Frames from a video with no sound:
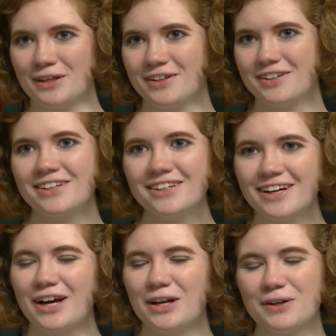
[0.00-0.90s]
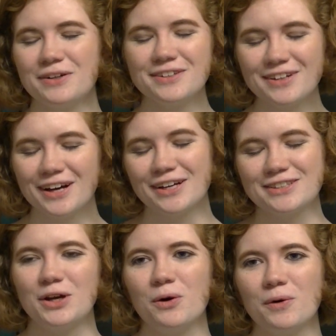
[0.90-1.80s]
Like, I, I guess
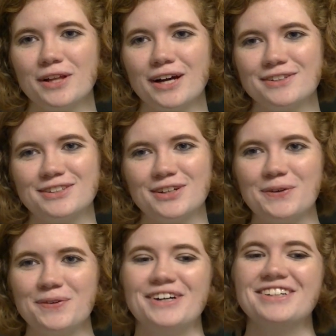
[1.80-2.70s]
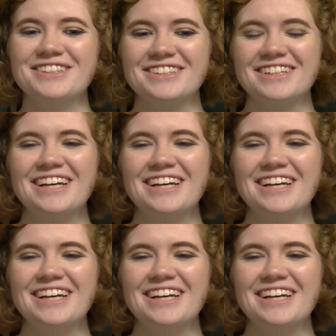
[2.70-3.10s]
I owe a lot to Star Wars.